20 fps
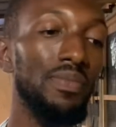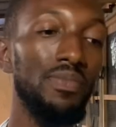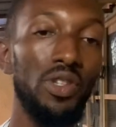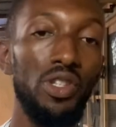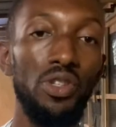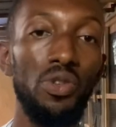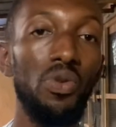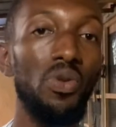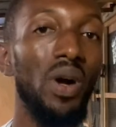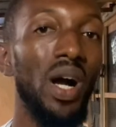me,
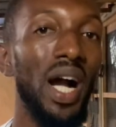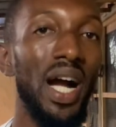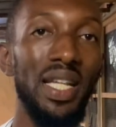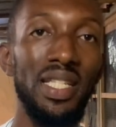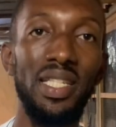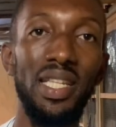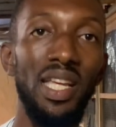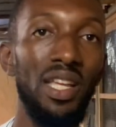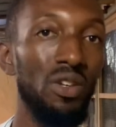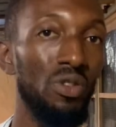you
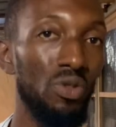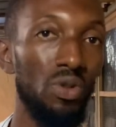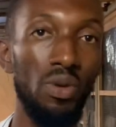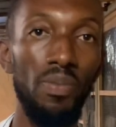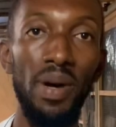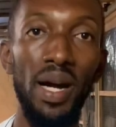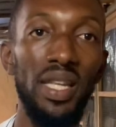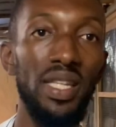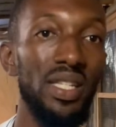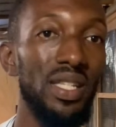hatch and
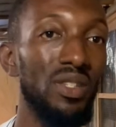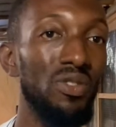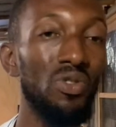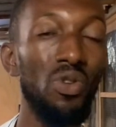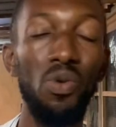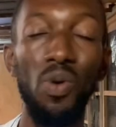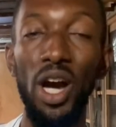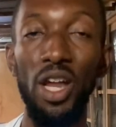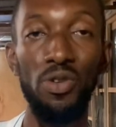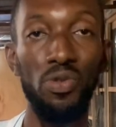no
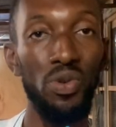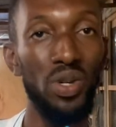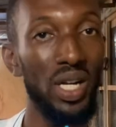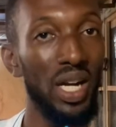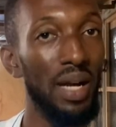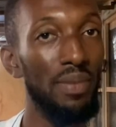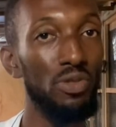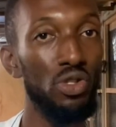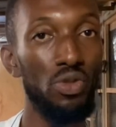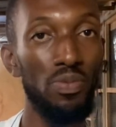one will
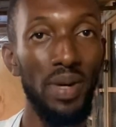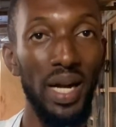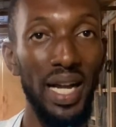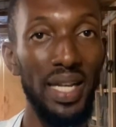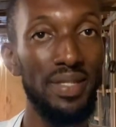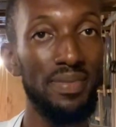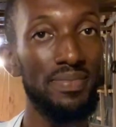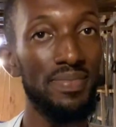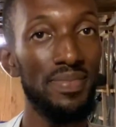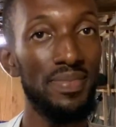come to buy,
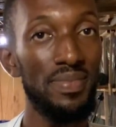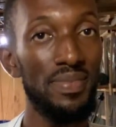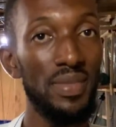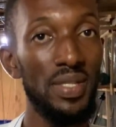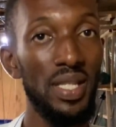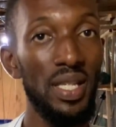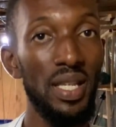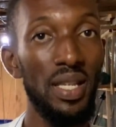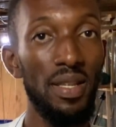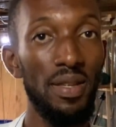
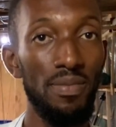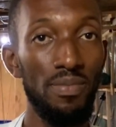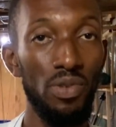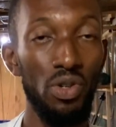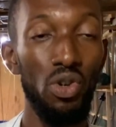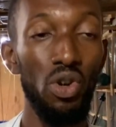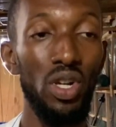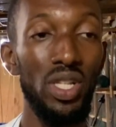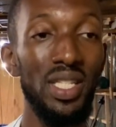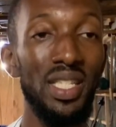
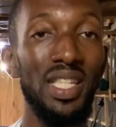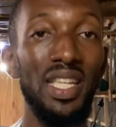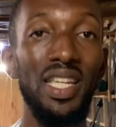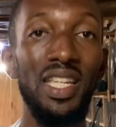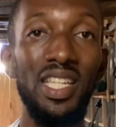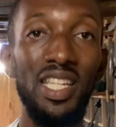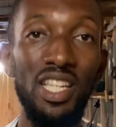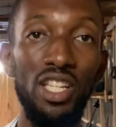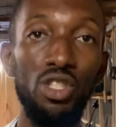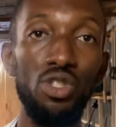because they
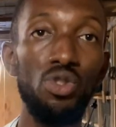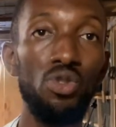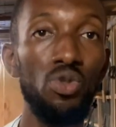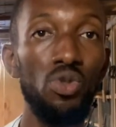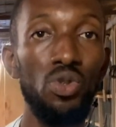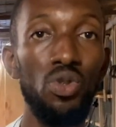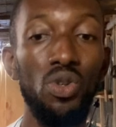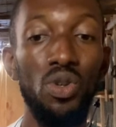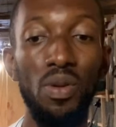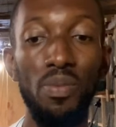need to
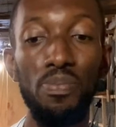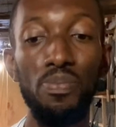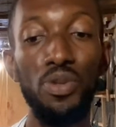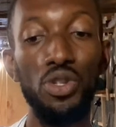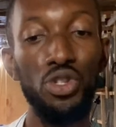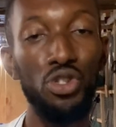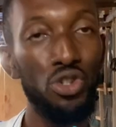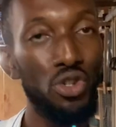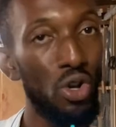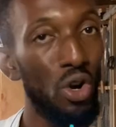be
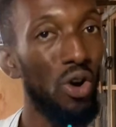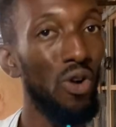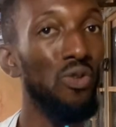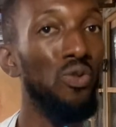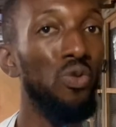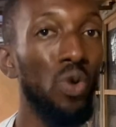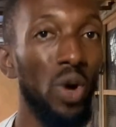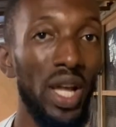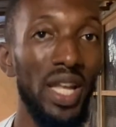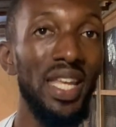sure of
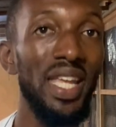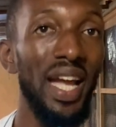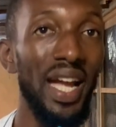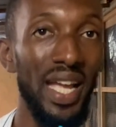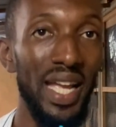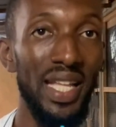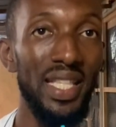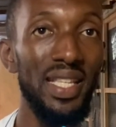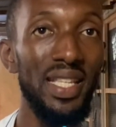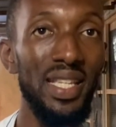where they are
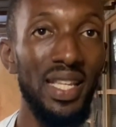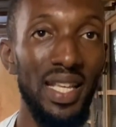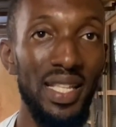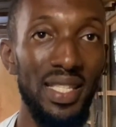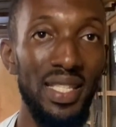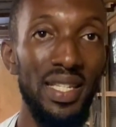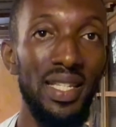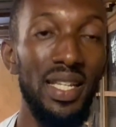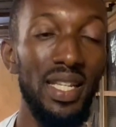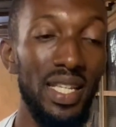getting the
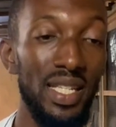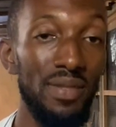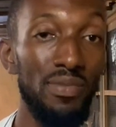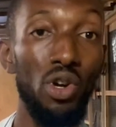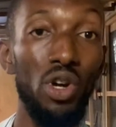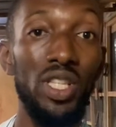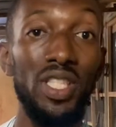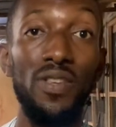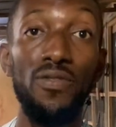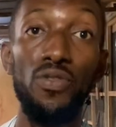seedlings.
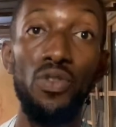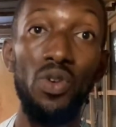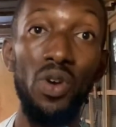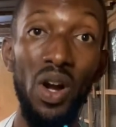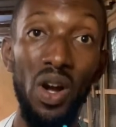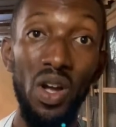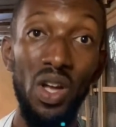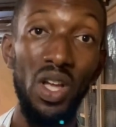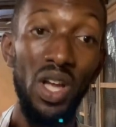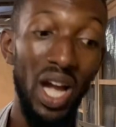Because if
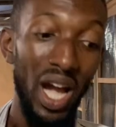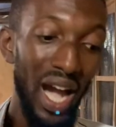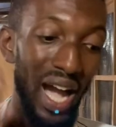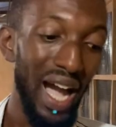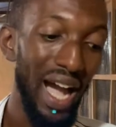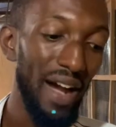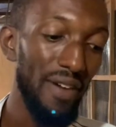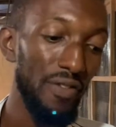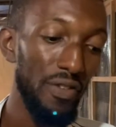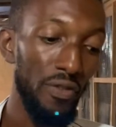
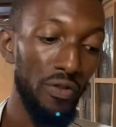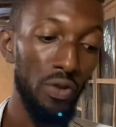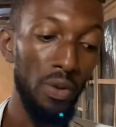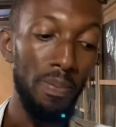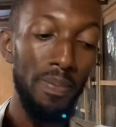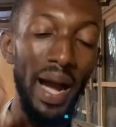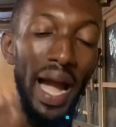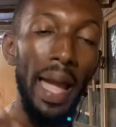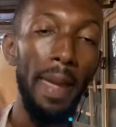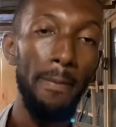you
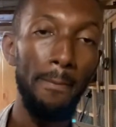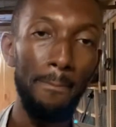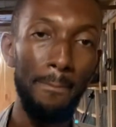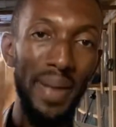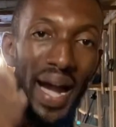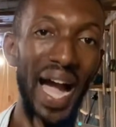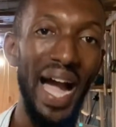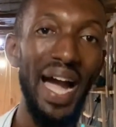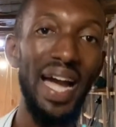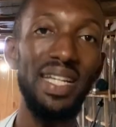buy
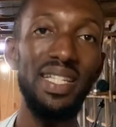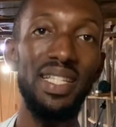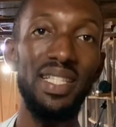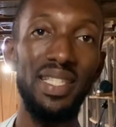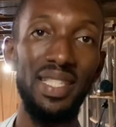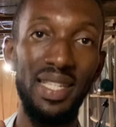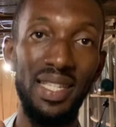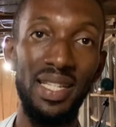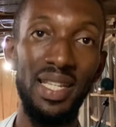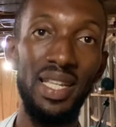bad
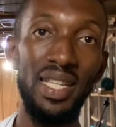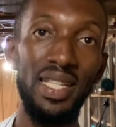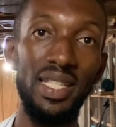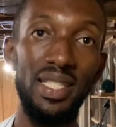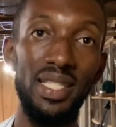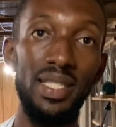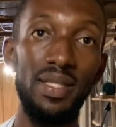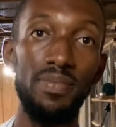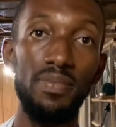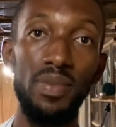
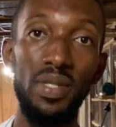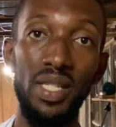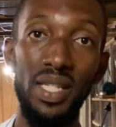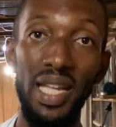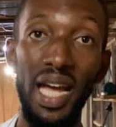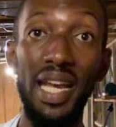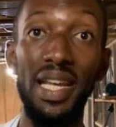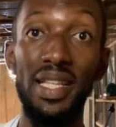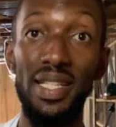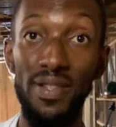seedlings,
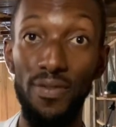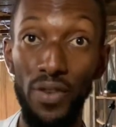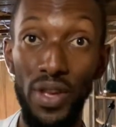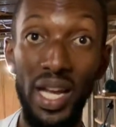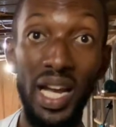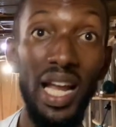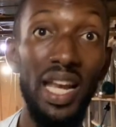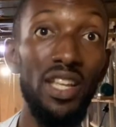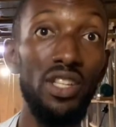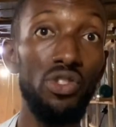that is
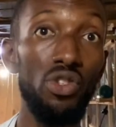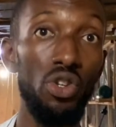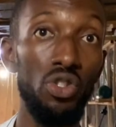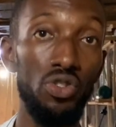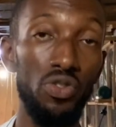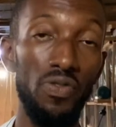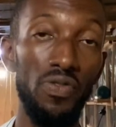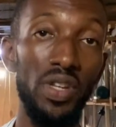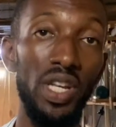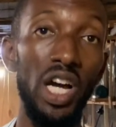fingerlings or
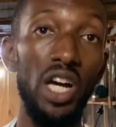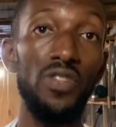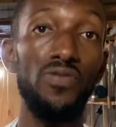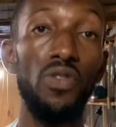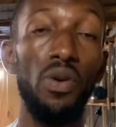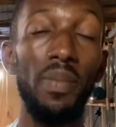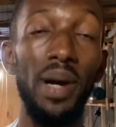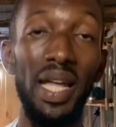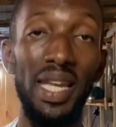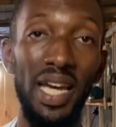juveniles
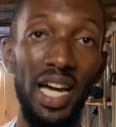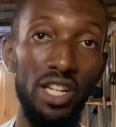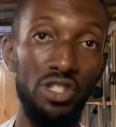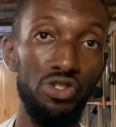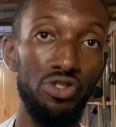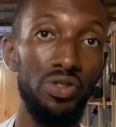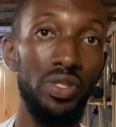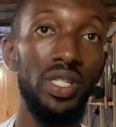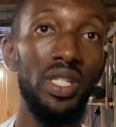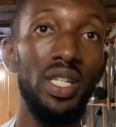from an
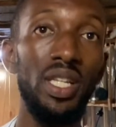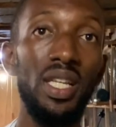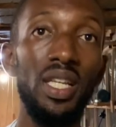hatchery,